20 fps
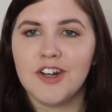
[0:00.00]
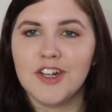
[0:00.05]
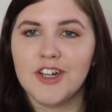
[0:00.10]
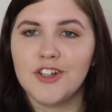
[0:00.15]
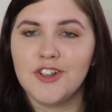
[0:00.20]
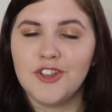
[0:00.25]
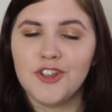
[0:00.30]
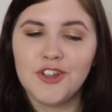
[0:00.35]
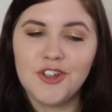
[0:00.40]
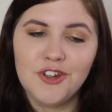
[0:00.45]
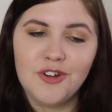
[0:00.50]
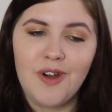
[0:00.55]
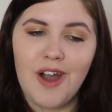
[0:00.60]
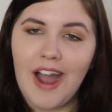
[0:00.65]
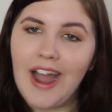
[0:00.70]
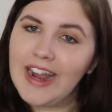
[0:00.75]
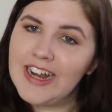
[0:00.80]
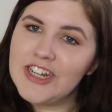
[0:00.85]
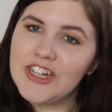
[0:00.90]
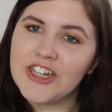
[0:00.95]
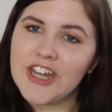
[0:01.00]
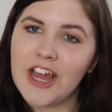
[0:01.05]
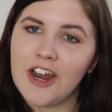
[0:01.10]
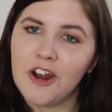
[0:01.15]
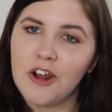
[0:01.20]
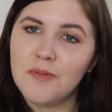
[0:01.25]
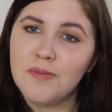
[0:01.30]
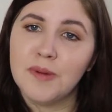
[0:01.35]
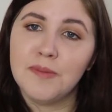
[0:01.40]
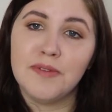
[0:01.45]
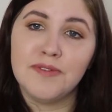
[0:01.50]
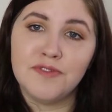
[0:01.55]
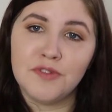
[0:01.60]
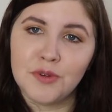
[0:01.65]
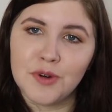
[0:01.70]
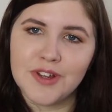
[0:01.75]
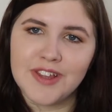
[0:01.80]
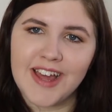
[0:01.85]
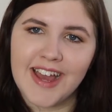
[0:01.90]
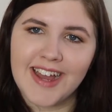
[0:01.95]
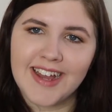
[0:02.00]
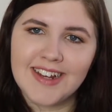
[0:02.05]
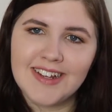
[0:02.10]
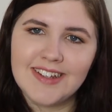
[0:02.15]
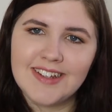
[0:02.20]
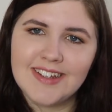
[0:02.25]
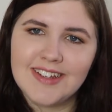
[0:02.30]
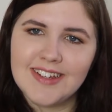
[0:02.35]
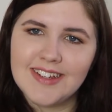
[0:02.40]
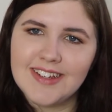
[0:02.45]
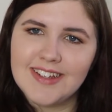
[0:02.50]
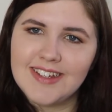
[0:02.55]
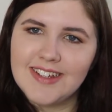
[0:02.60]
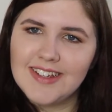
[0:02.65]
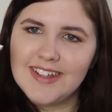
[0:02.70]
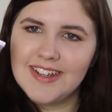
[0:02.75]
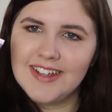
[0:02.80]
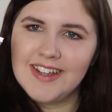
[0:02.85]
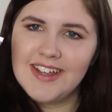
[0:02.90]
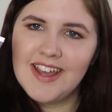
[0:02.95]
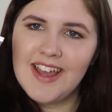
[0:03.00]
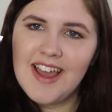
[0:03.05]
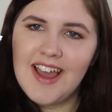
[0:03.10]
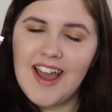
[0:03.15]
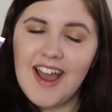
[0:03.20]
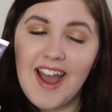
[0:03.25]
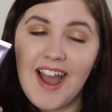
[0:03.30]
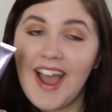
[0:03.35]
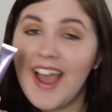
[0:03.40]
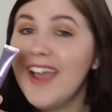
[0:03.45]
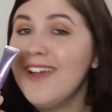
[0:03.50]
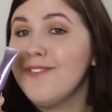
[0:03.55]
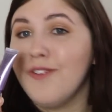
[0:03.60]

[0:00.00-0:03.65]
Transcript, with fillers: on to eyeshadow, but before that, I